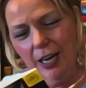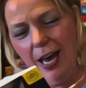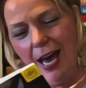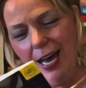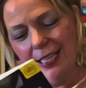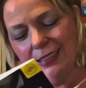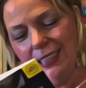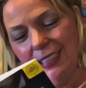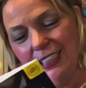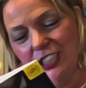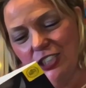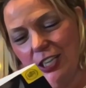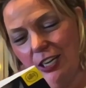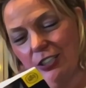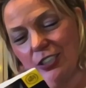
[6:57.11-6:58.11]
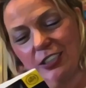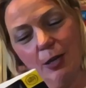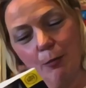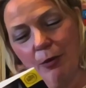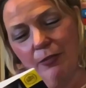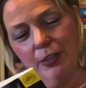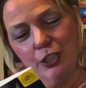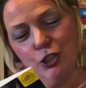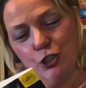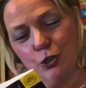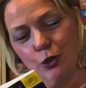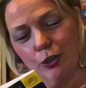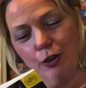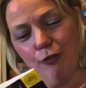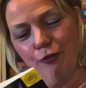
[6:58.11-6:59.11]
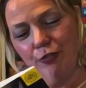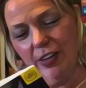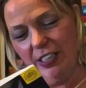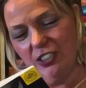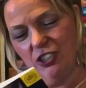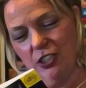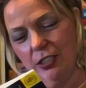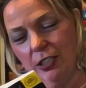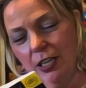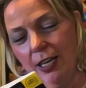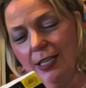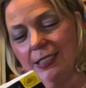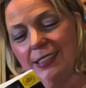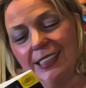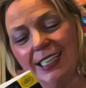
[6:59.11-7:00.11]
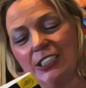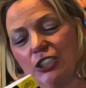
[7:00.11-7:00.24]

as he shares some of his shorter fiction, six